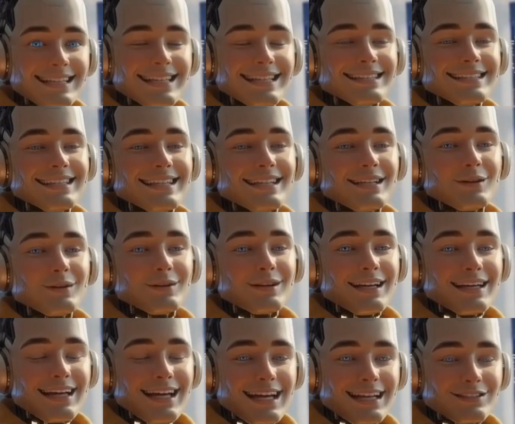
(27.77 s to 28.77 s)
Let's take a look
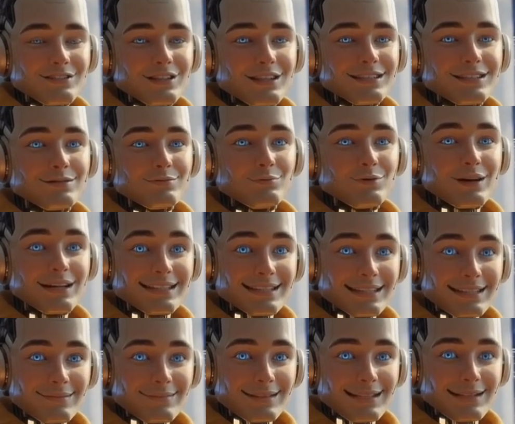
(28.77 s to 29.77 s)
at HeyGen's
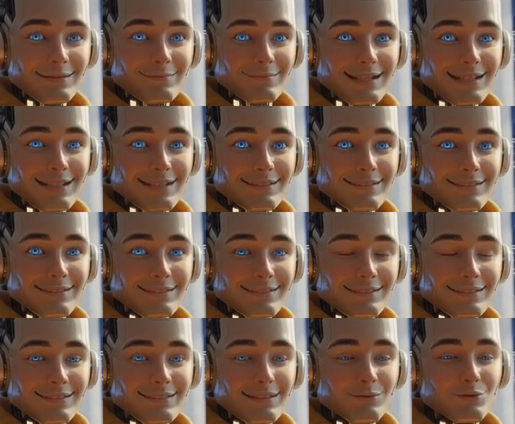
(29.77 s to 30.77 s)
pricing plan page,
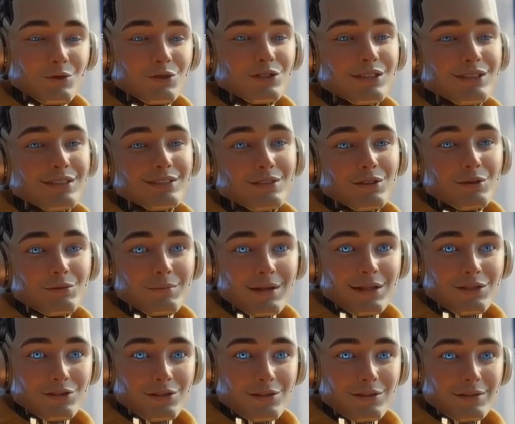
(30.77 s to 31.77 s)
which does not
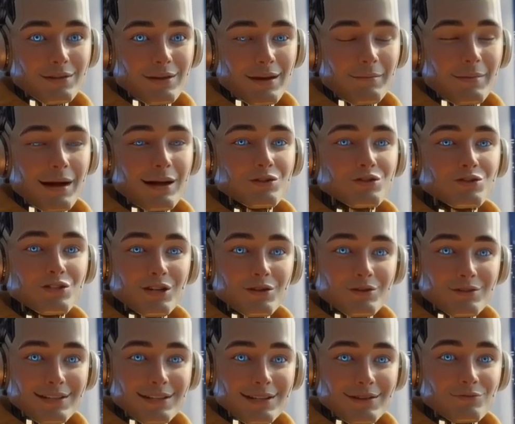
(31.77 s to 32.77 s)
mention about
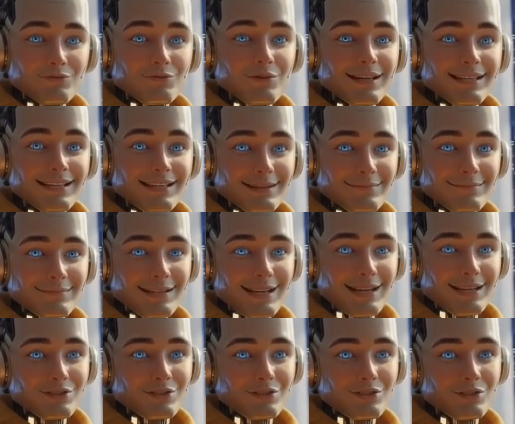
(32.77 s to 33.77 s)
generative credit
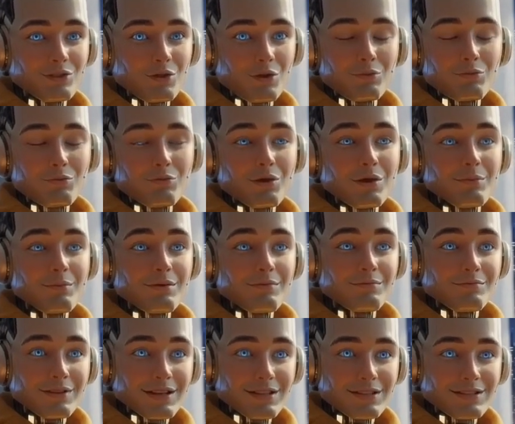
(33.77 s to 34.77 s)
limitations on premium
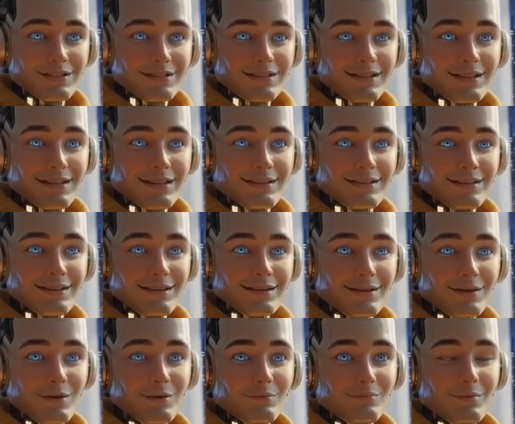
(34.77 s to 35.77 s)
features that
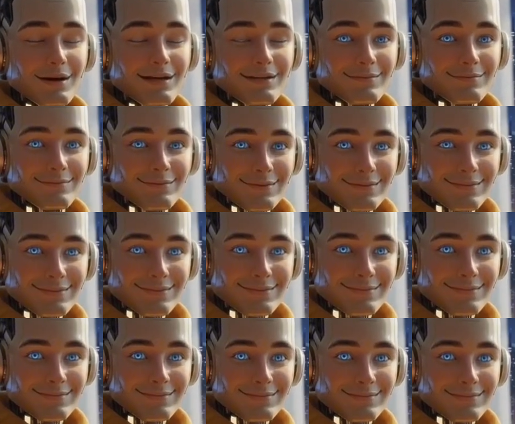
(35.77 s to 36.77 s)
are on by default.